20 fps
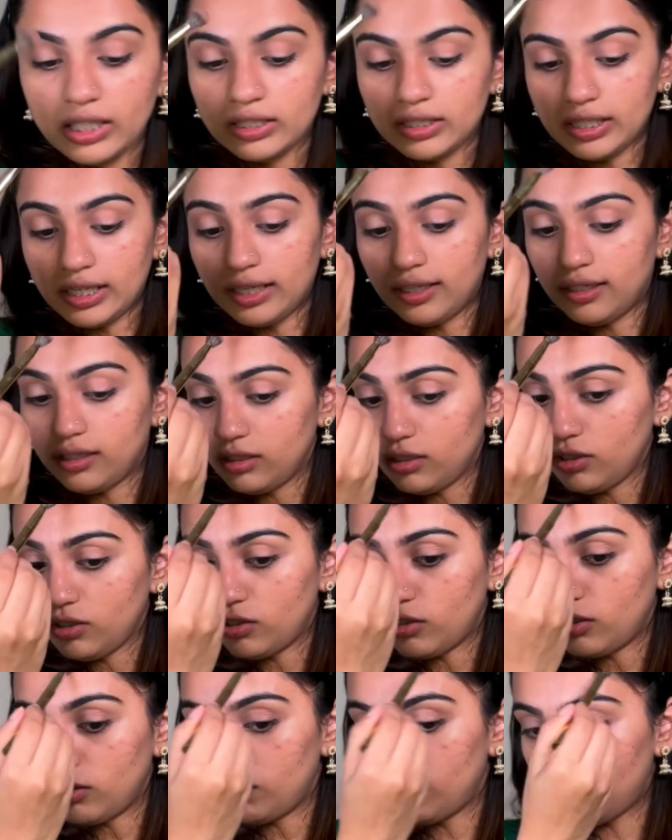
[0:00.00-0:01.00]
slightly
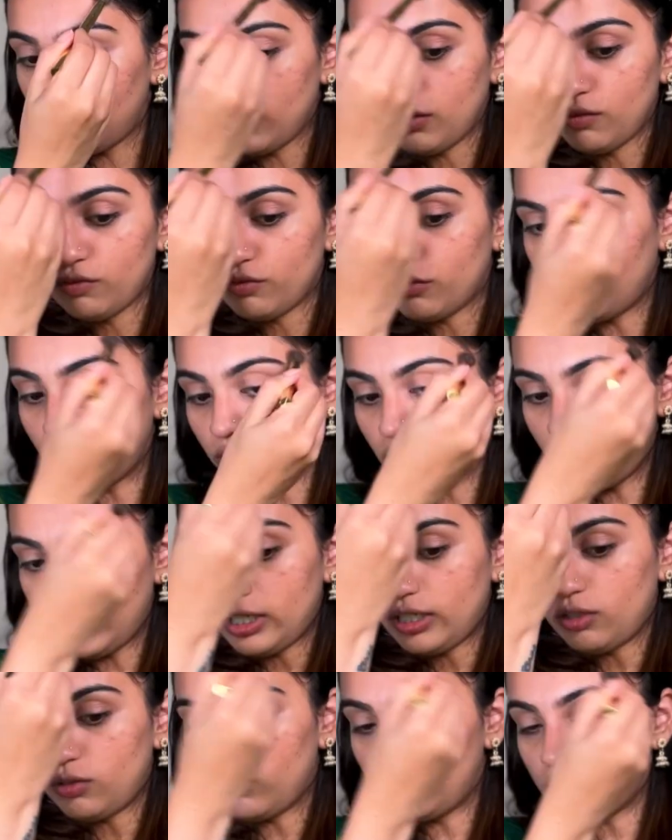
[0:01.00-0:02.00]
on my
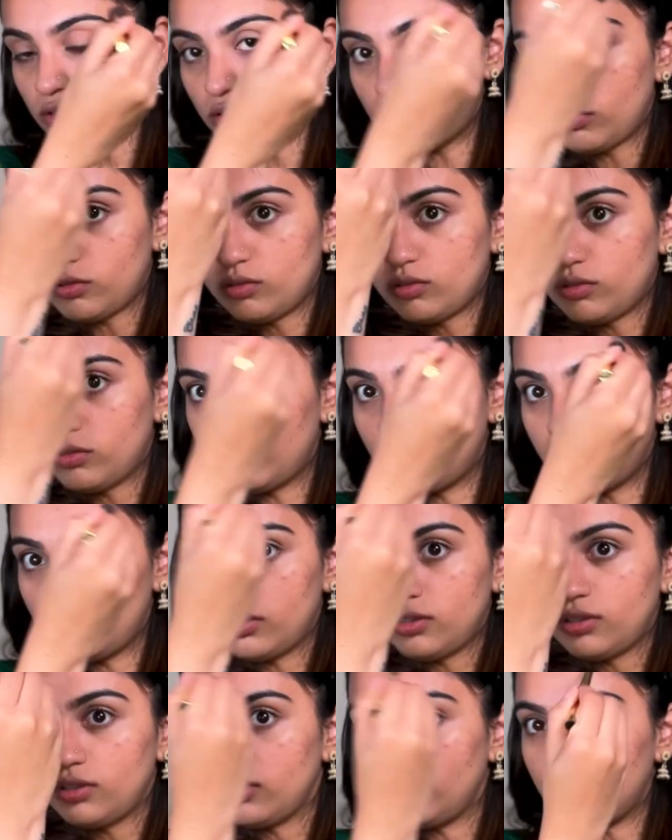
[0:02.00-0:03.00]
forehead also.
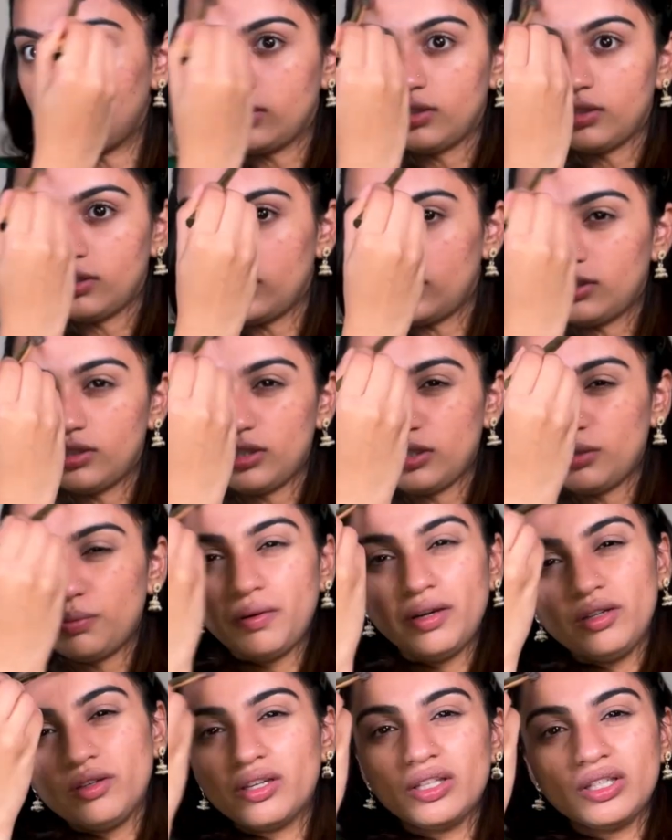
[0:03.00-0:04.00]
This part
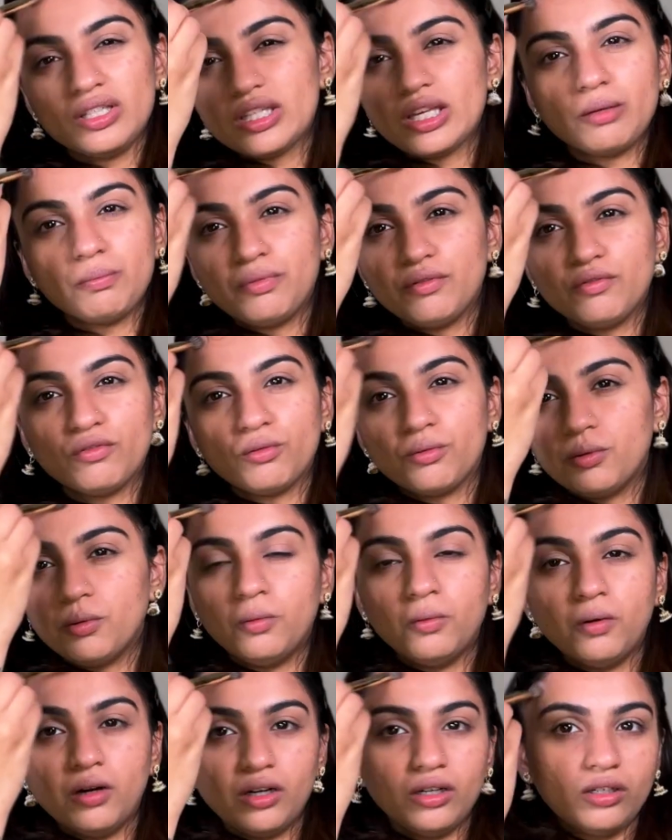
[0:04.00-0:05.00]
you can skip if you don't
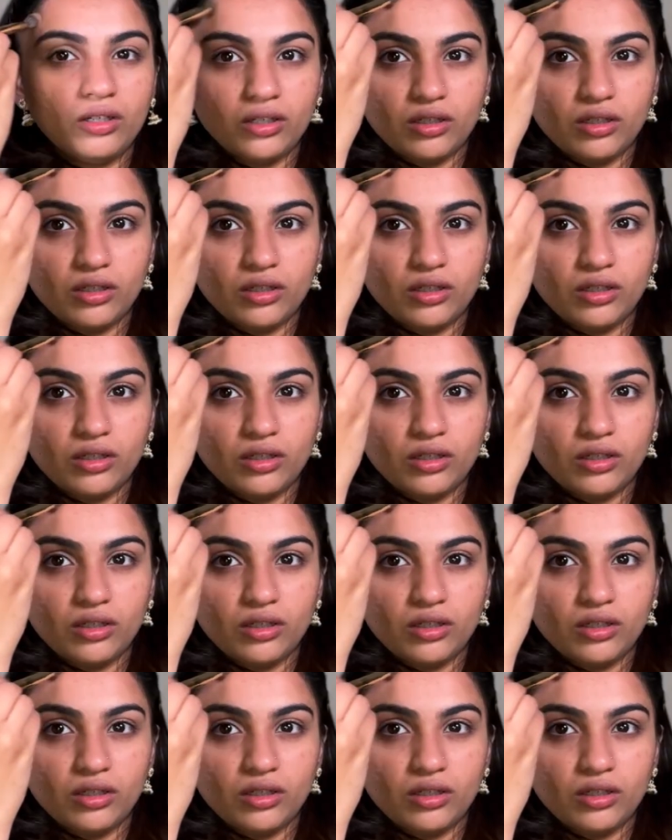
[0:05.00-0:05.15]
want.